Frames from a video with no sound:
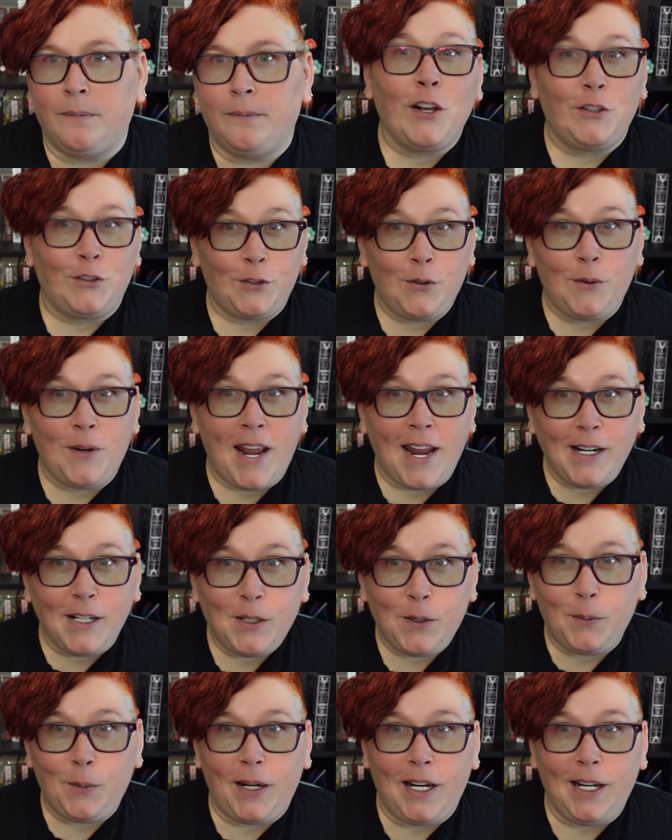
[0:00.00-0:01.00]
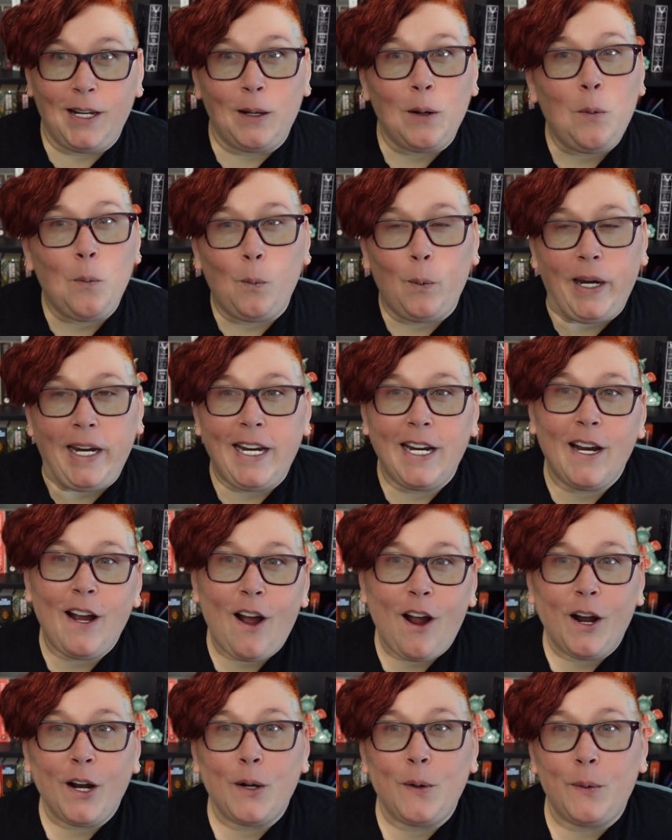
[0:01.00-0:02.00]
So next week, we
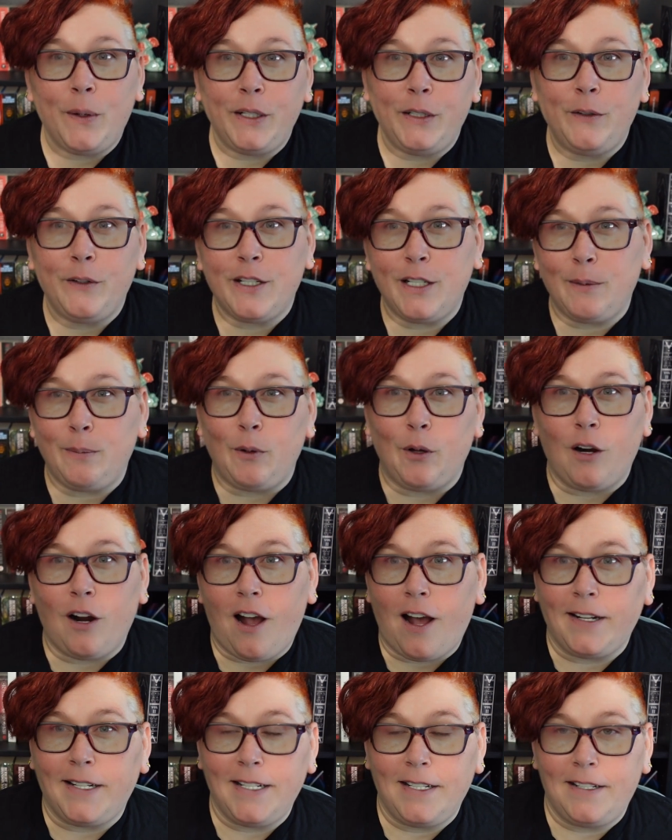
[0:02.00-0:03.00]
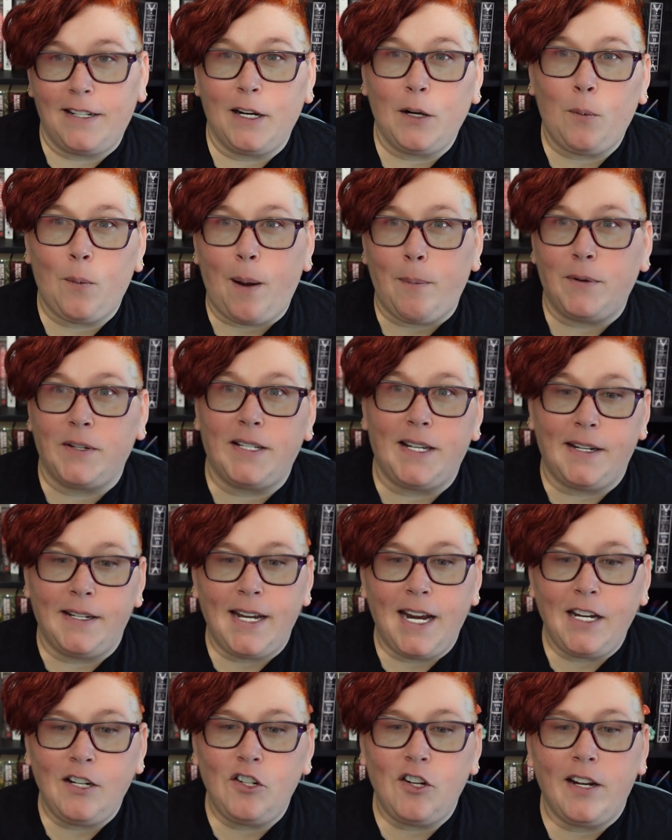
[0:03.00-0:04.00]
are going to explore autistic
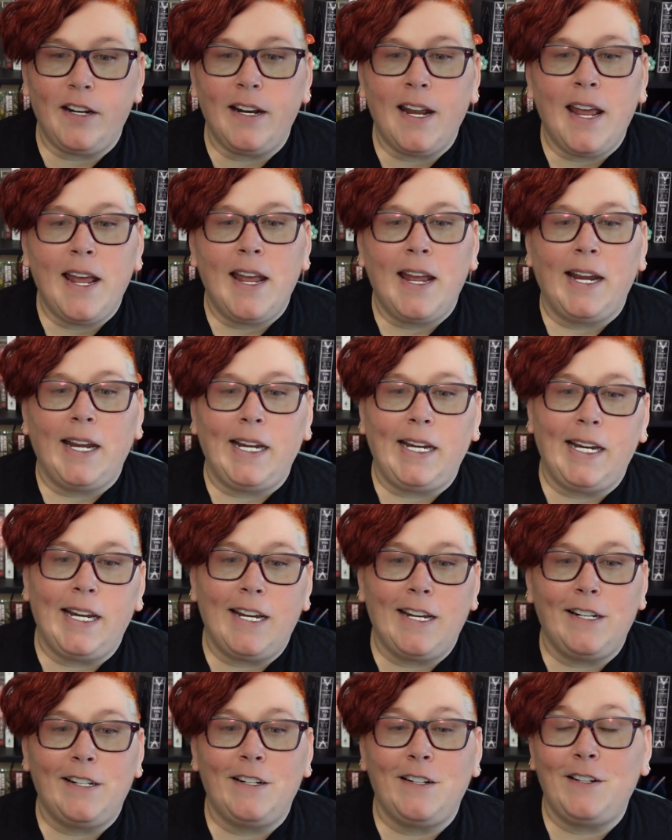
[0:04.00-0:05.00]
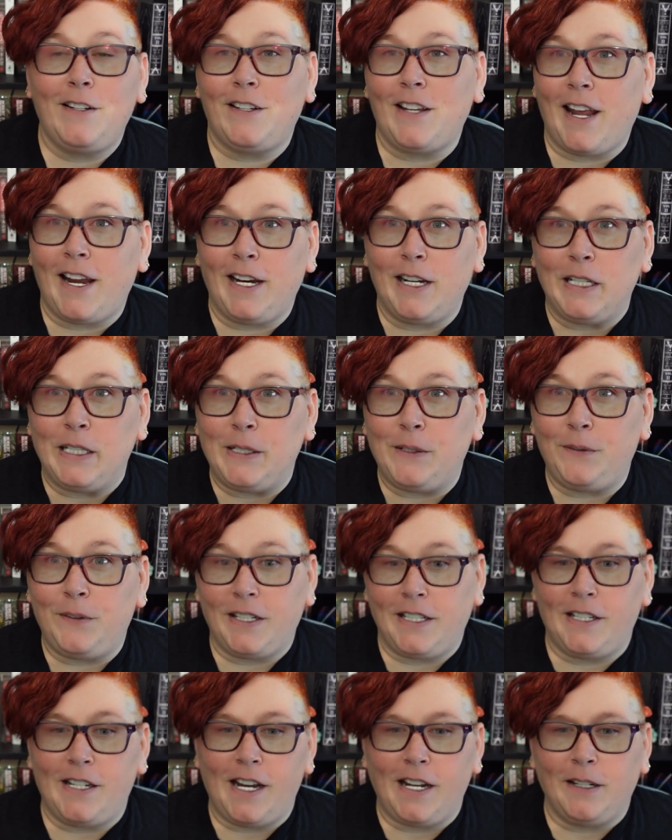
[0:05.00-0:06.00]
representation in science
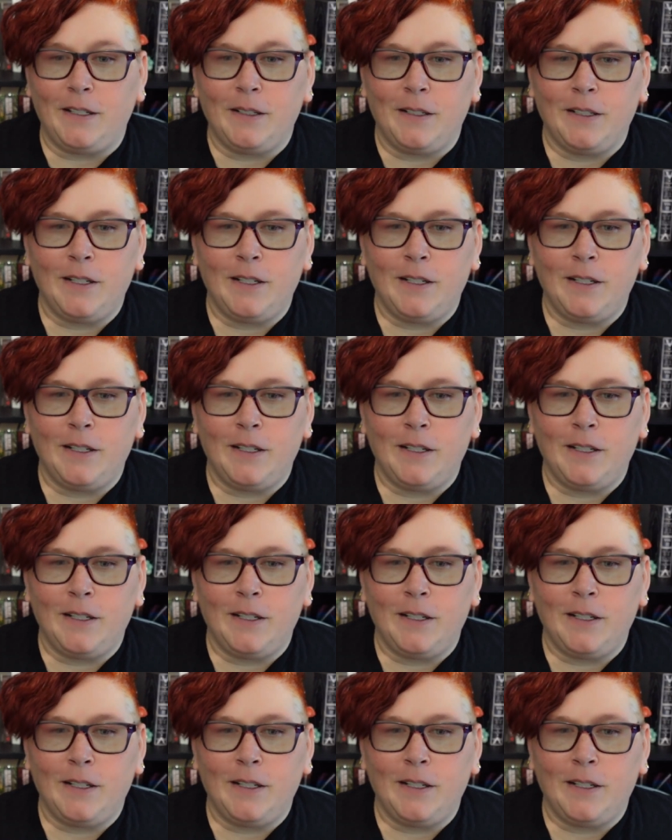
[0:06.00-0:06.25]
fiction.